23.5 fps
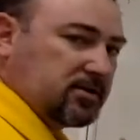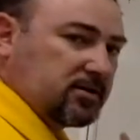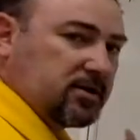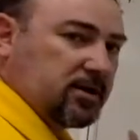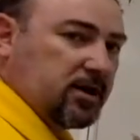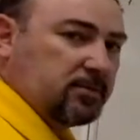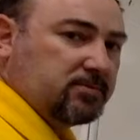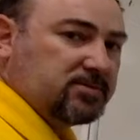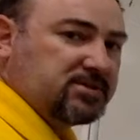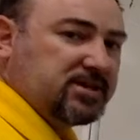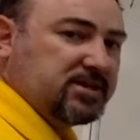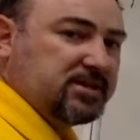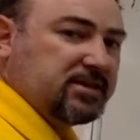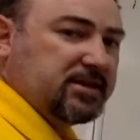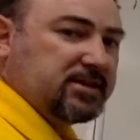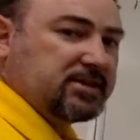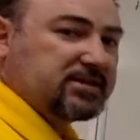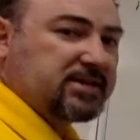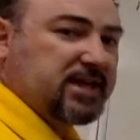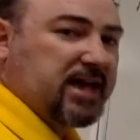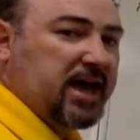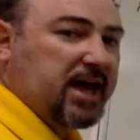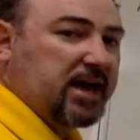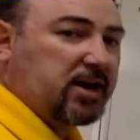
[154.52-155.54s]
comes in these
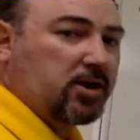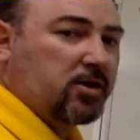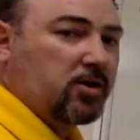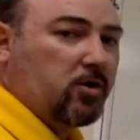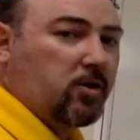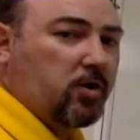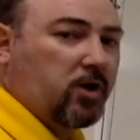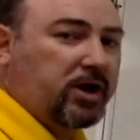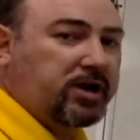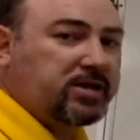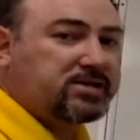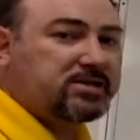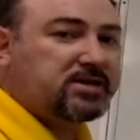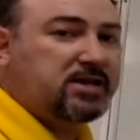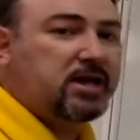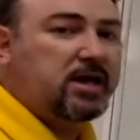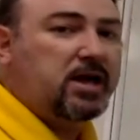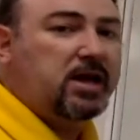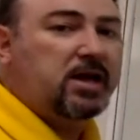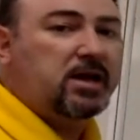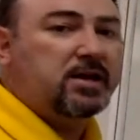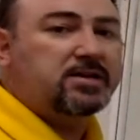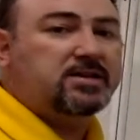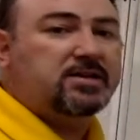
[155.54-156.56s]
categories
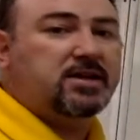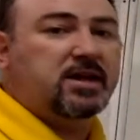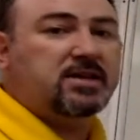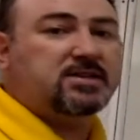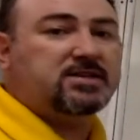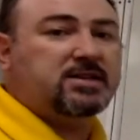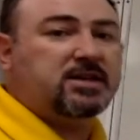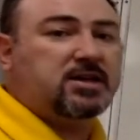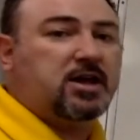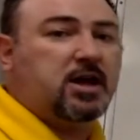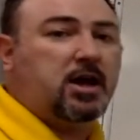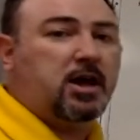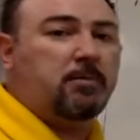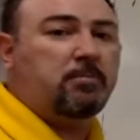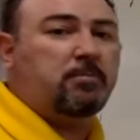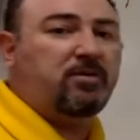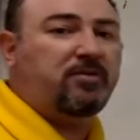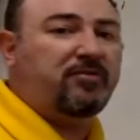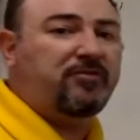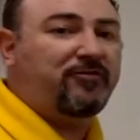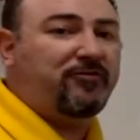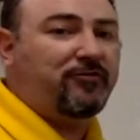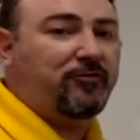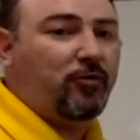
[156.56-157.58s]
does it come
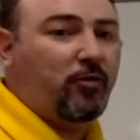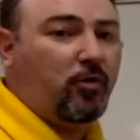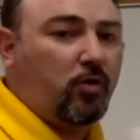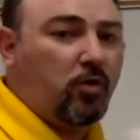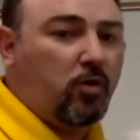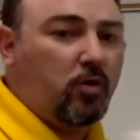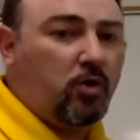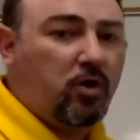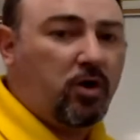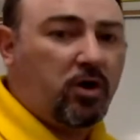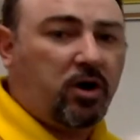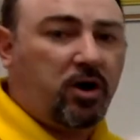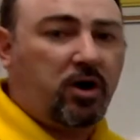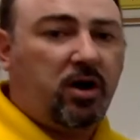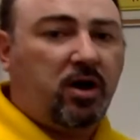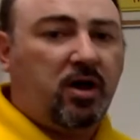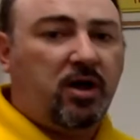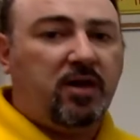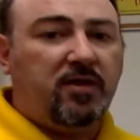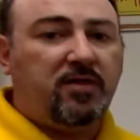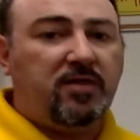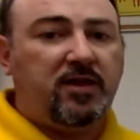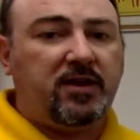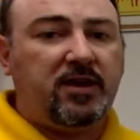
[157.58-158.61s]
before
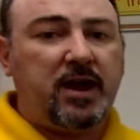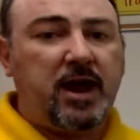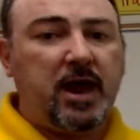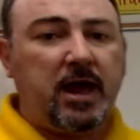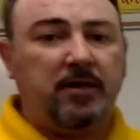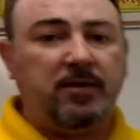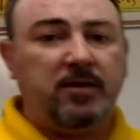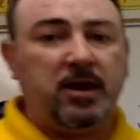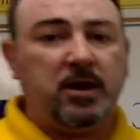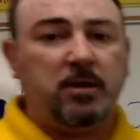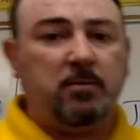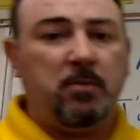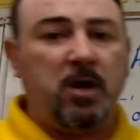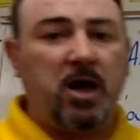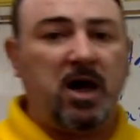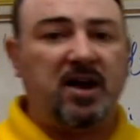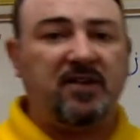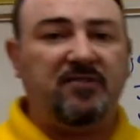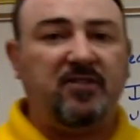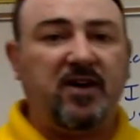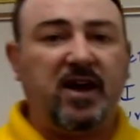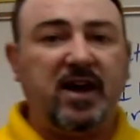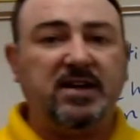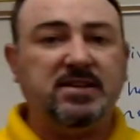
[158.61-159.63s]
the noun that it
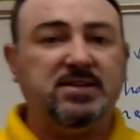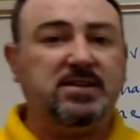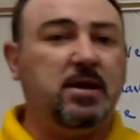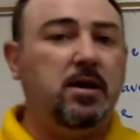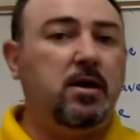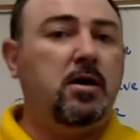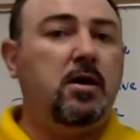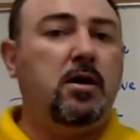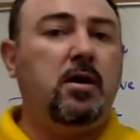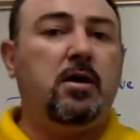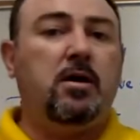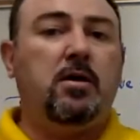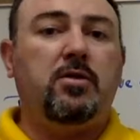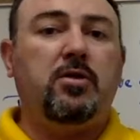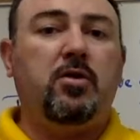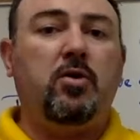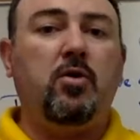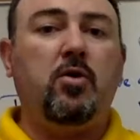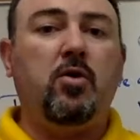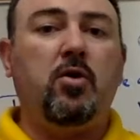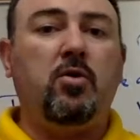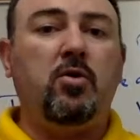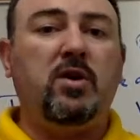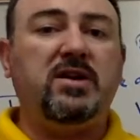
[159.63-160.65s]
modifies. The
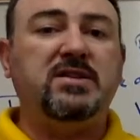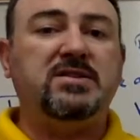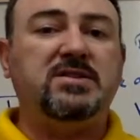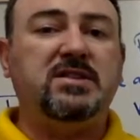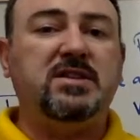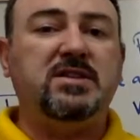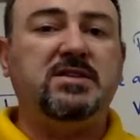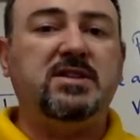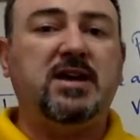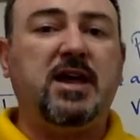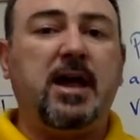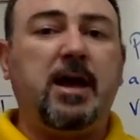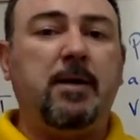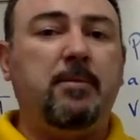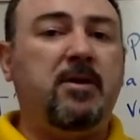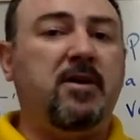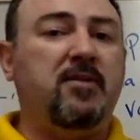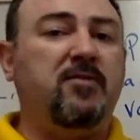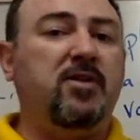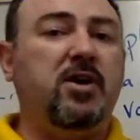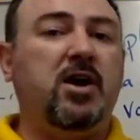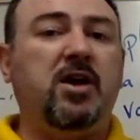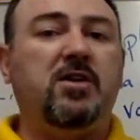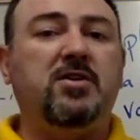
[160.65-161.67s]
whole rest of the time,
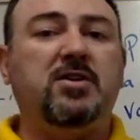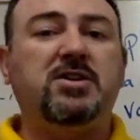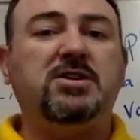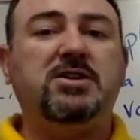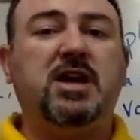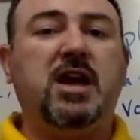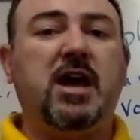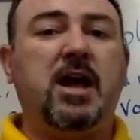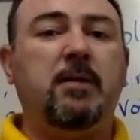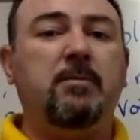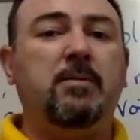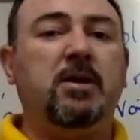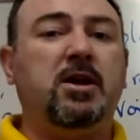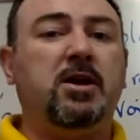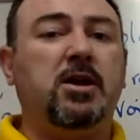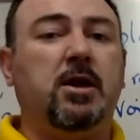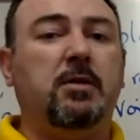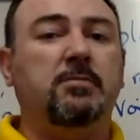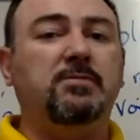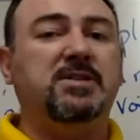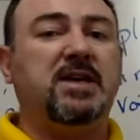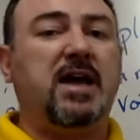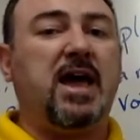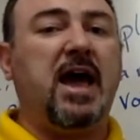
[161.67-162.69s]
every other time, it
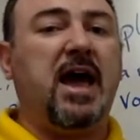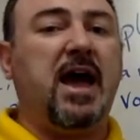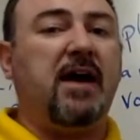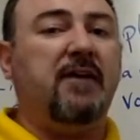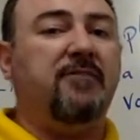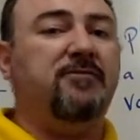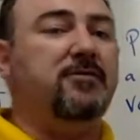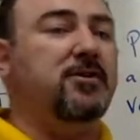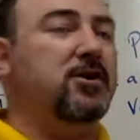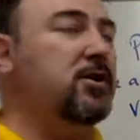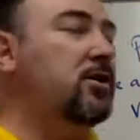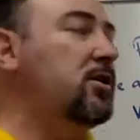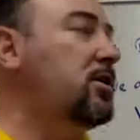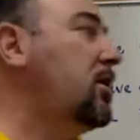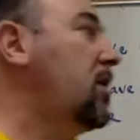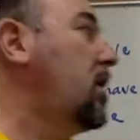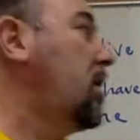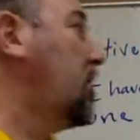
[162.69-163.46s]
comes after,